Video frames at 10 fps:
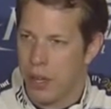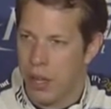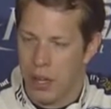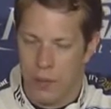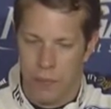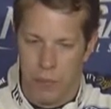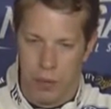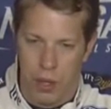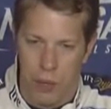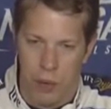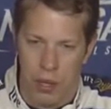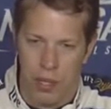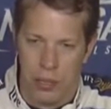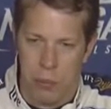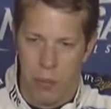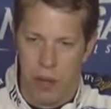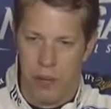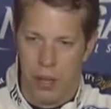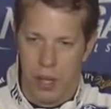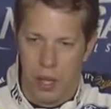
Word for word: Um, at, at, this point,